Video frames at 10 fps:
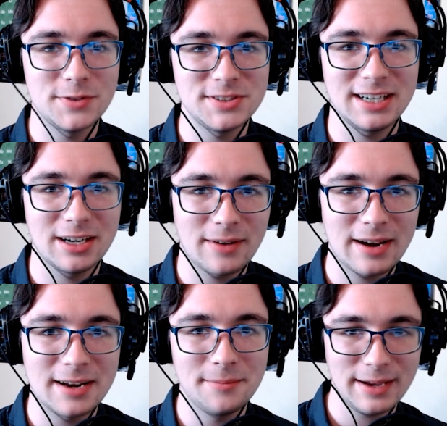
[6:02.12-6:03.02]
sticking
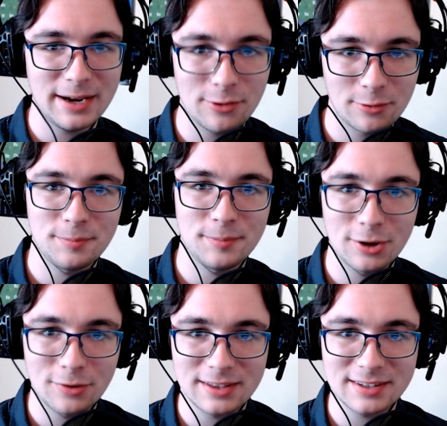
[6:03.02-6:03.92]
around and bearing with me
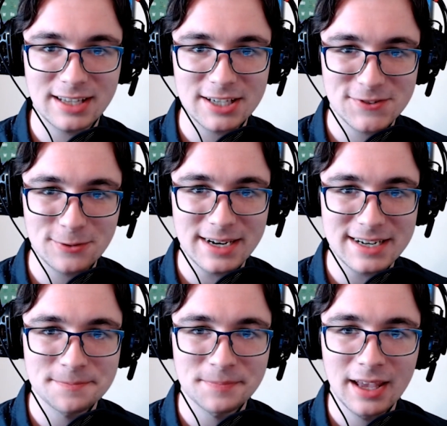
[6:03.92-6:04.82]
over these last few weeks.